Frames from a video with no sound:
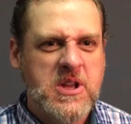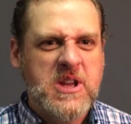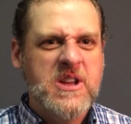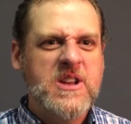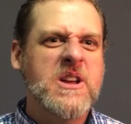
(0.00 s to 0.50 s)

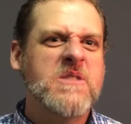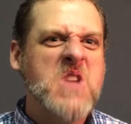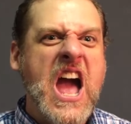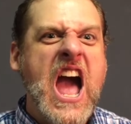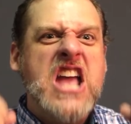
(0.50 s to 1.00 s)
When
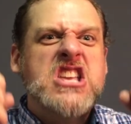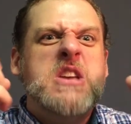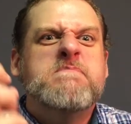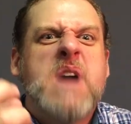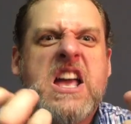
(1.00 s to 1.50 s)
I get
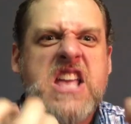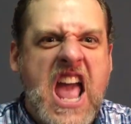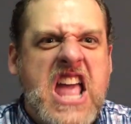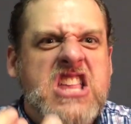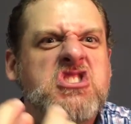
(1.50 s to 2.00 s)
my
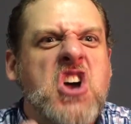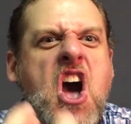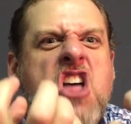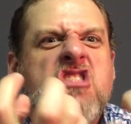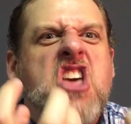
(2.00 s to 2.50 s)
hands on
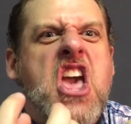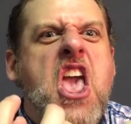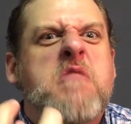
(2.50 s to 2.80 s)
them.